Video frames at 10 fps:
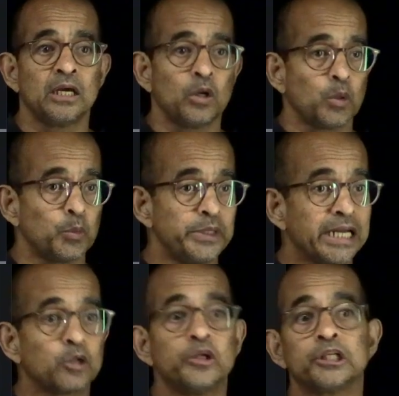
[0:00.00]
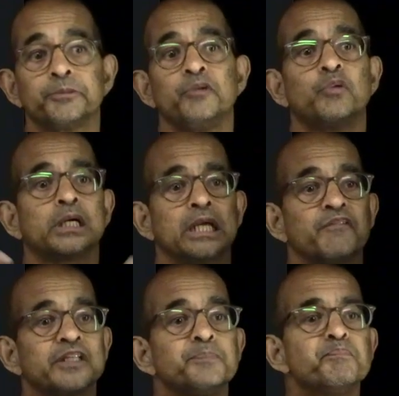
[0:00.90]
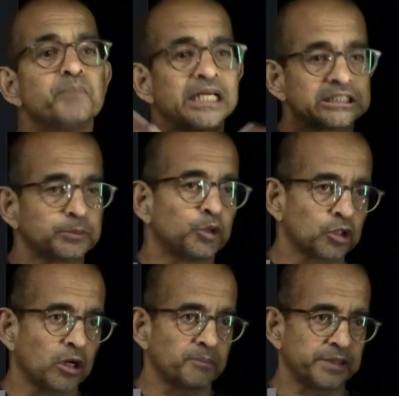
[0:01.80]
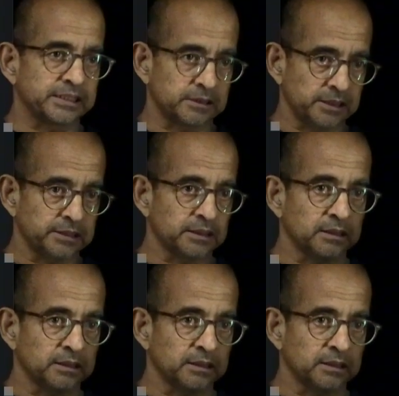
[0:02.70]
we are going to be working with much more complex data.